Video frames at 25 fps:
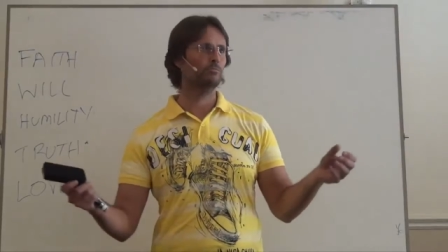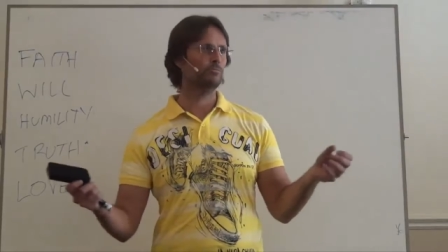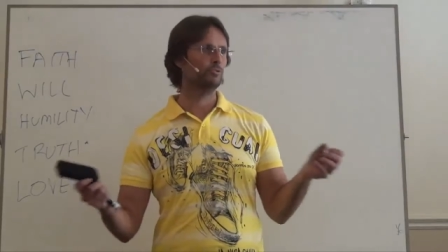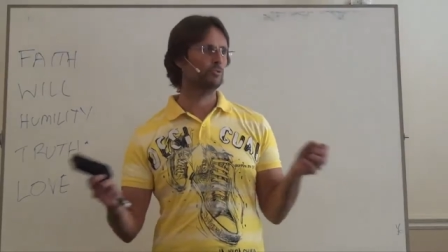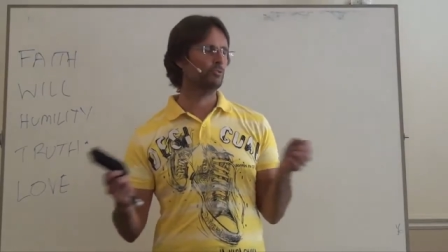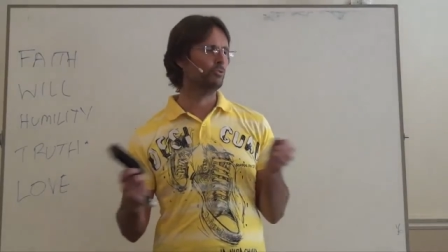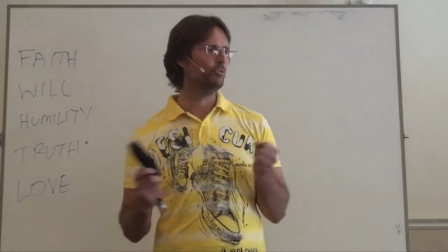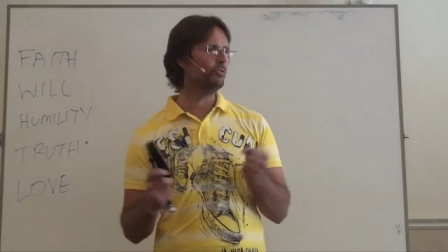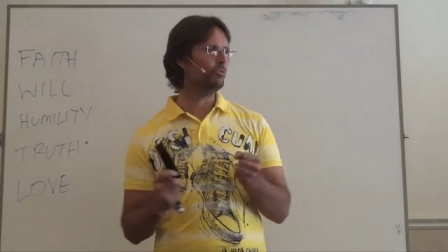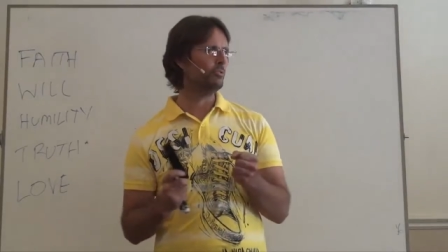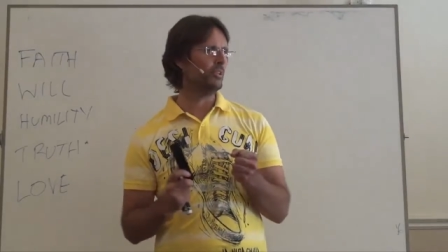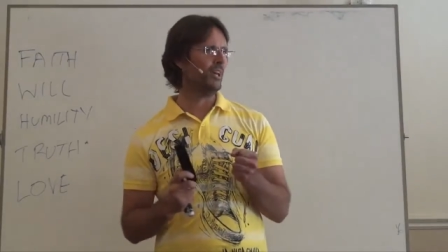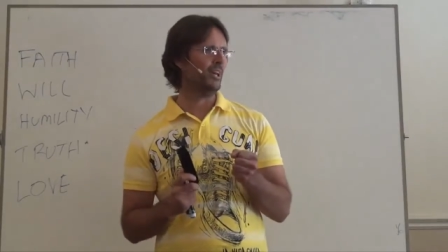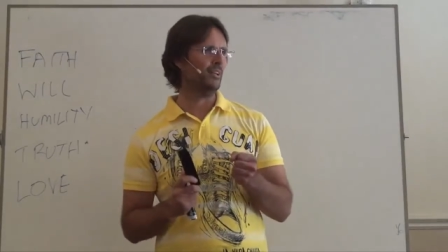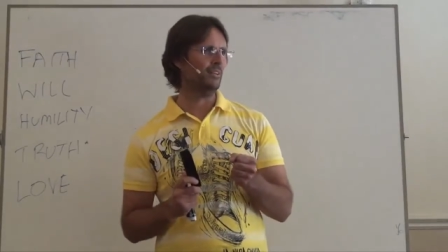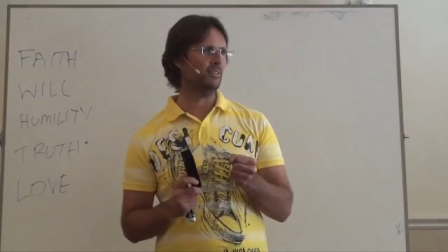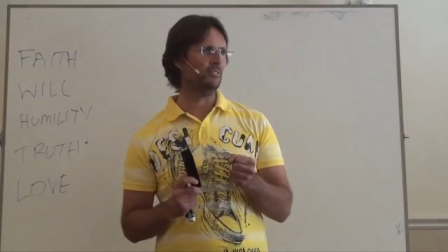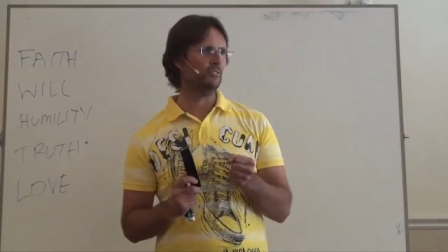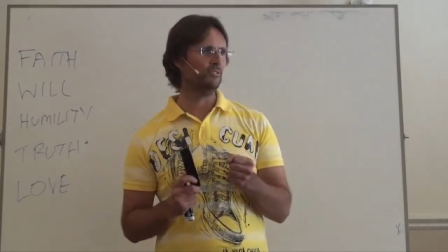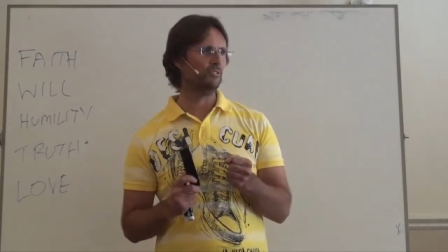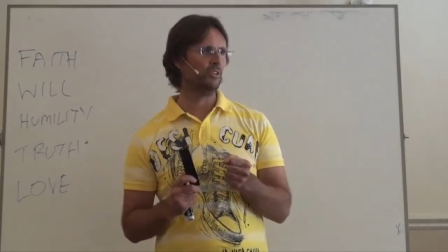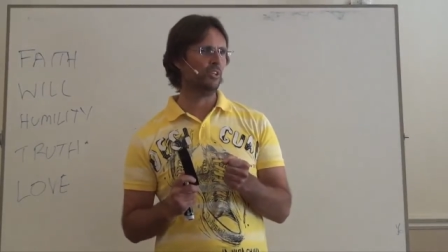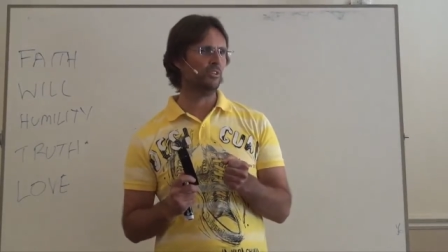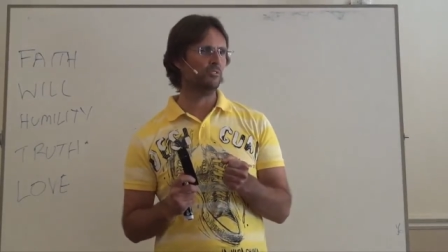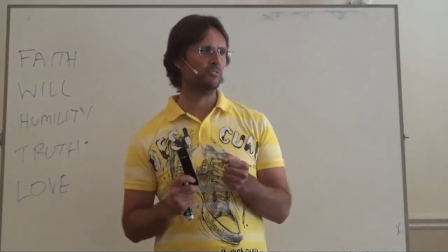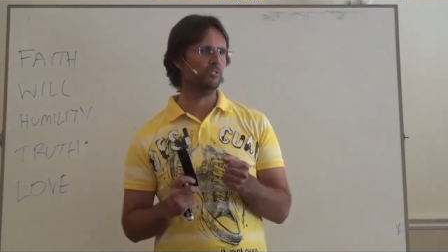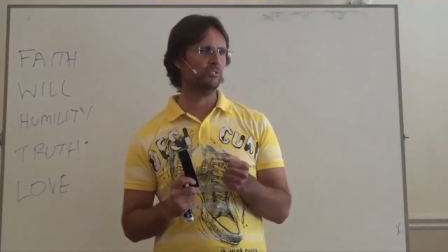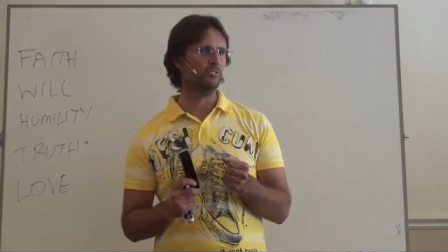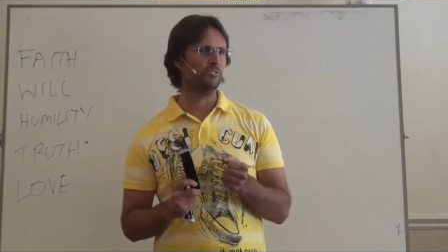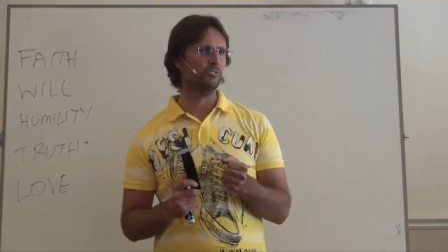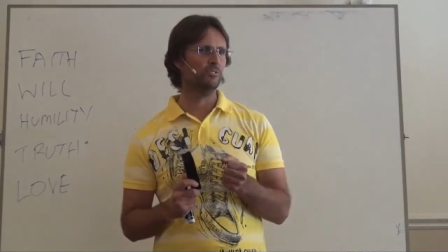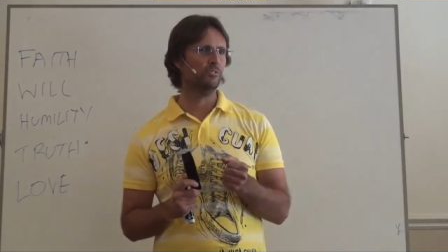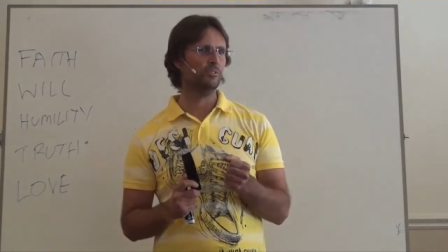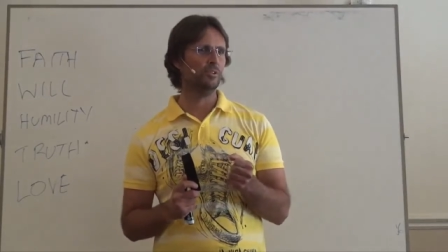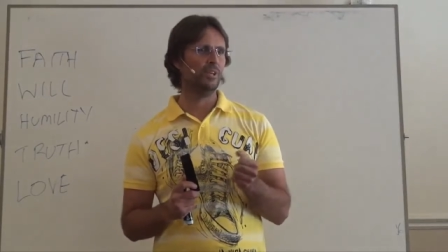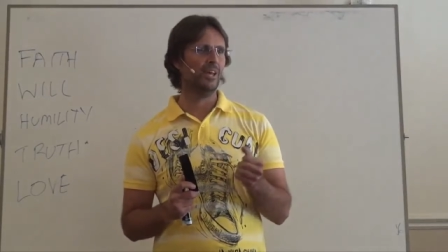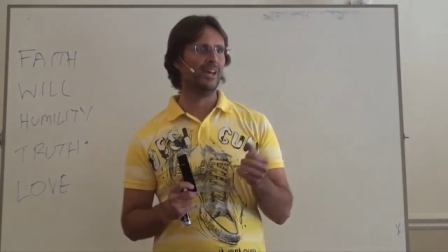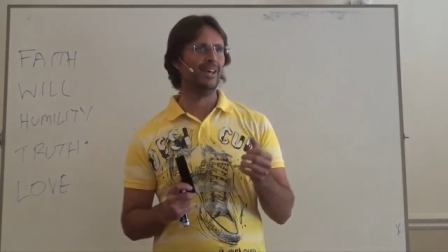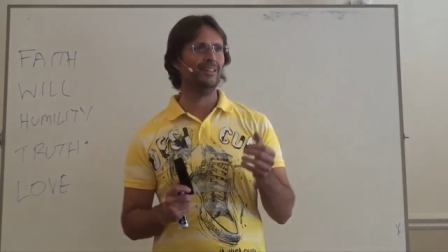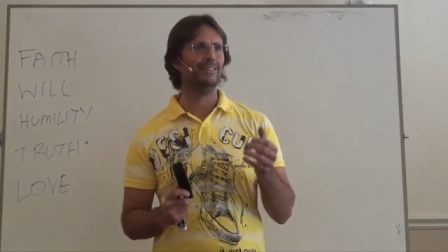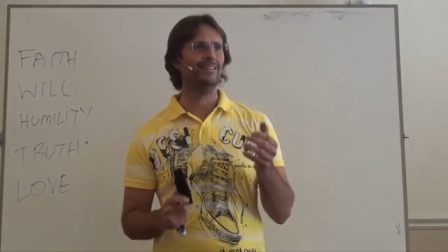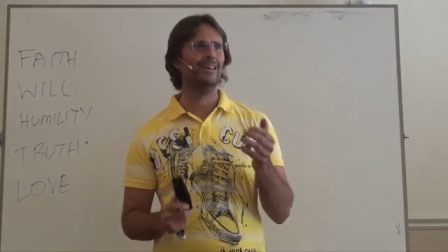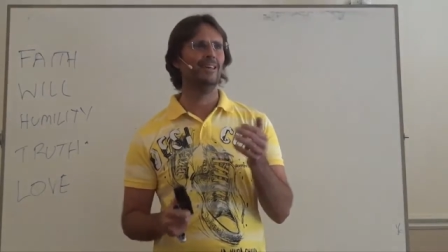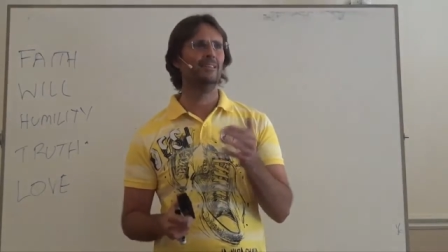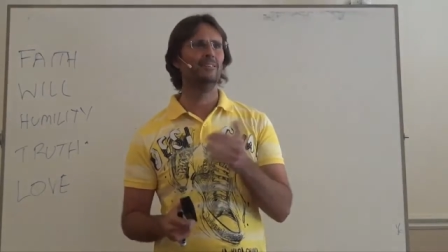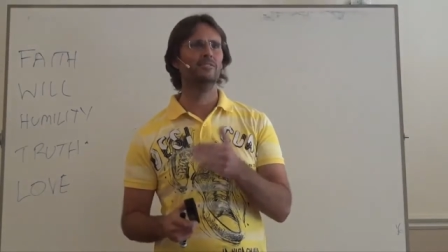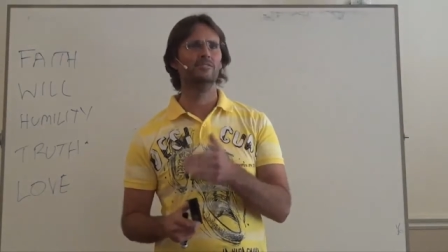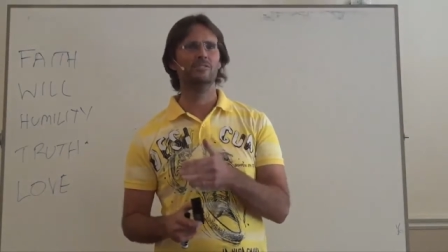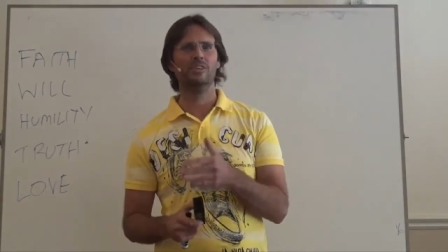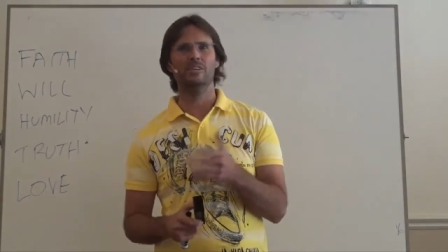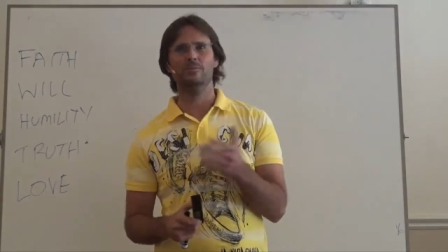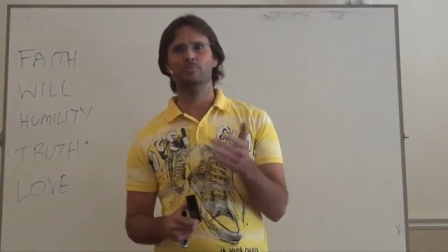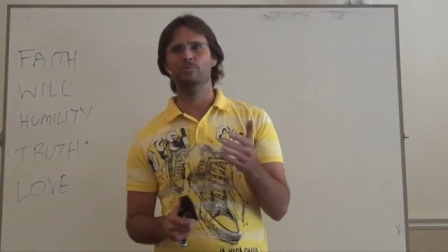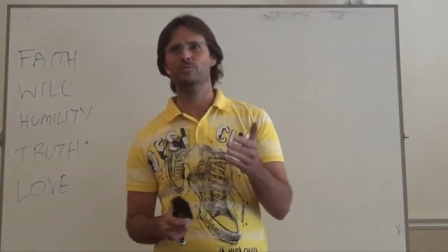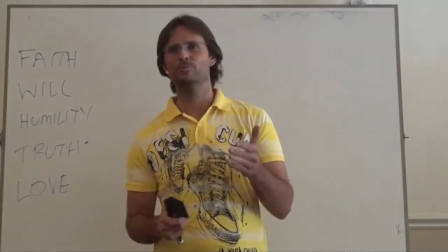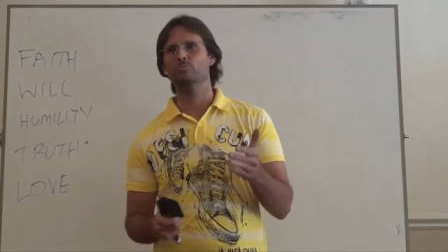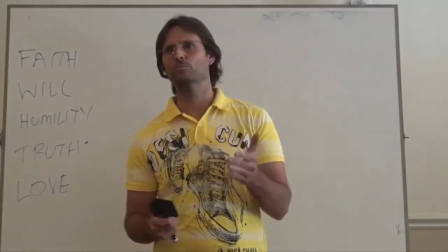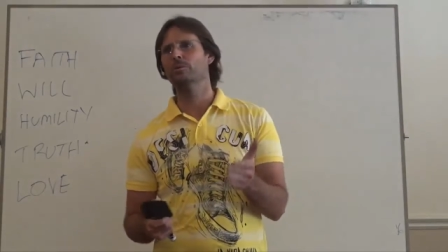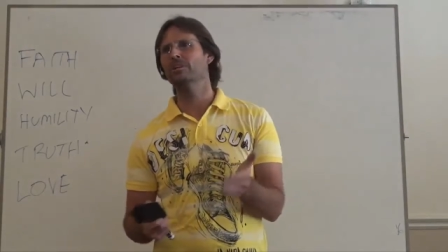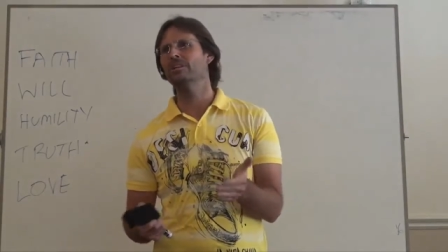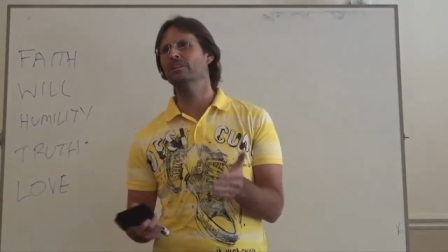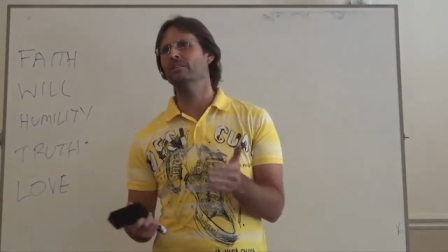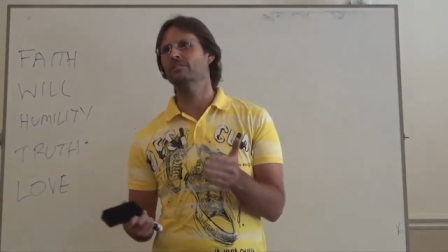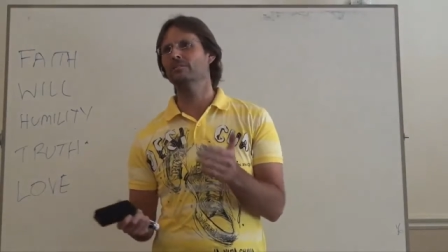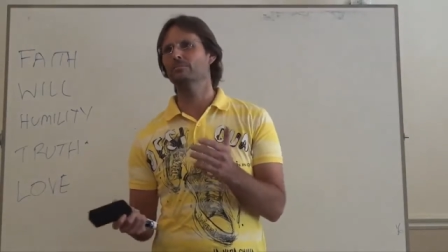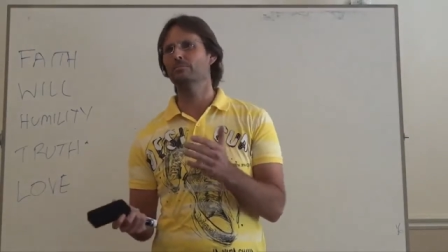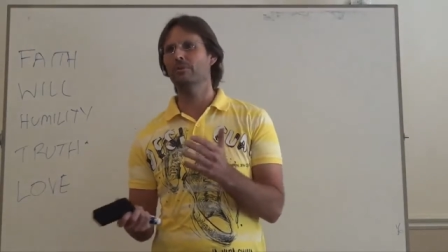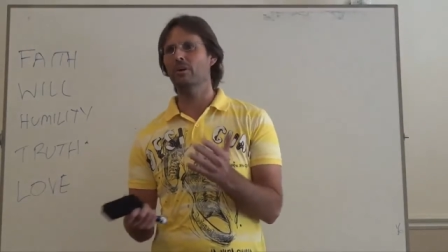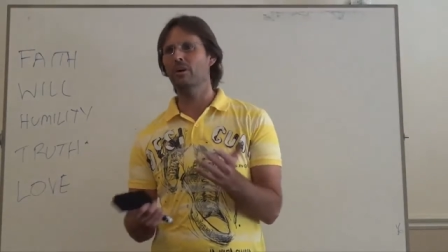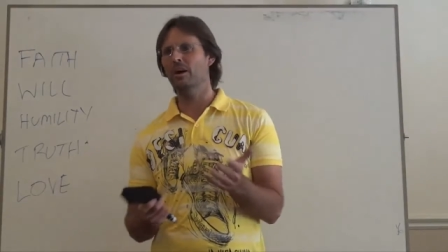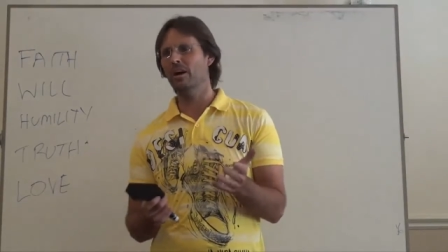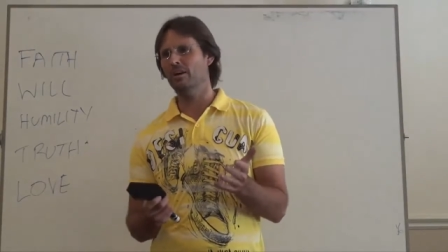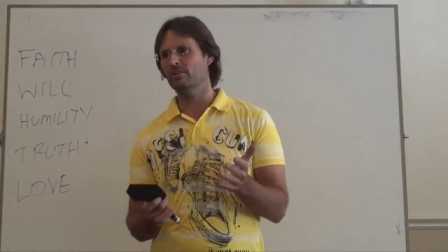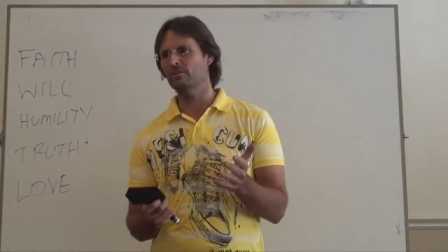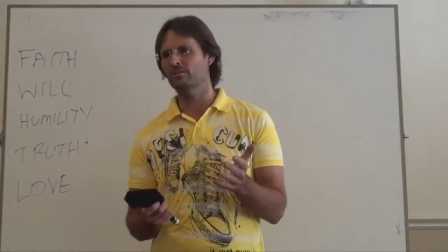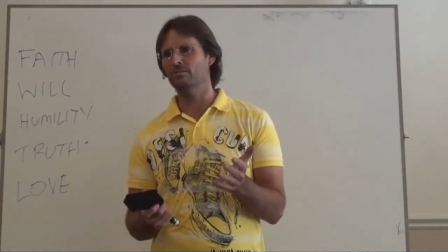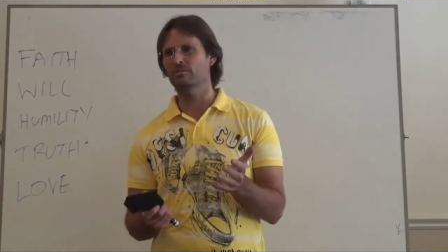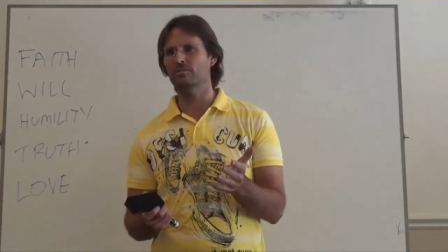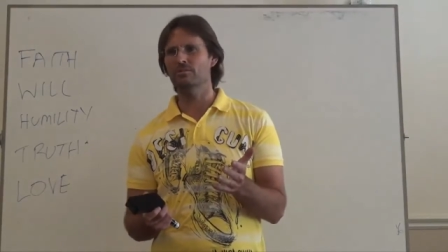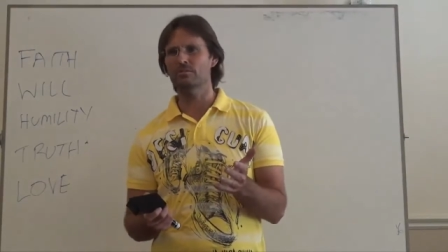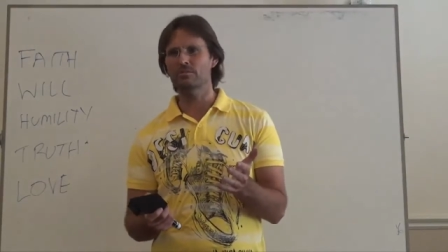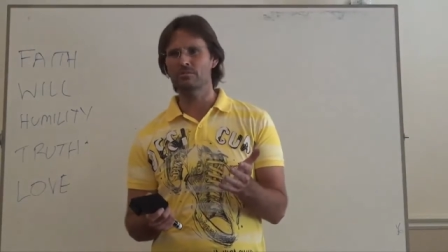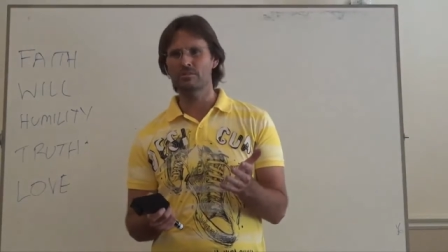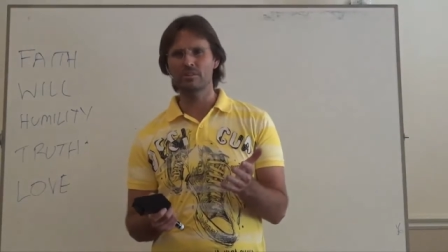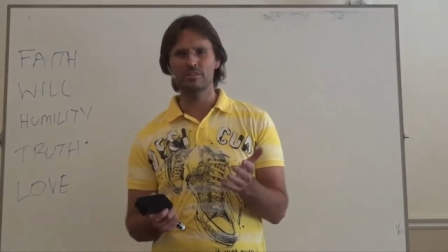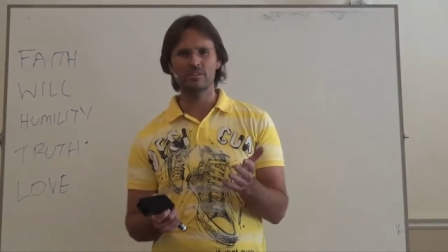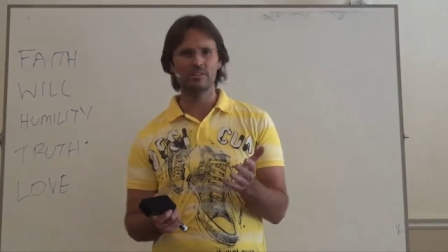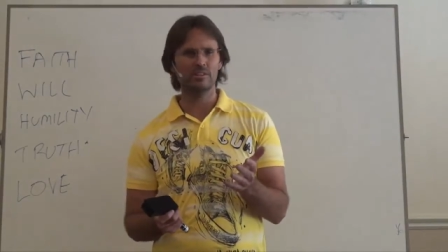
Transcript: drew that insect to you and that insect was willing to bite you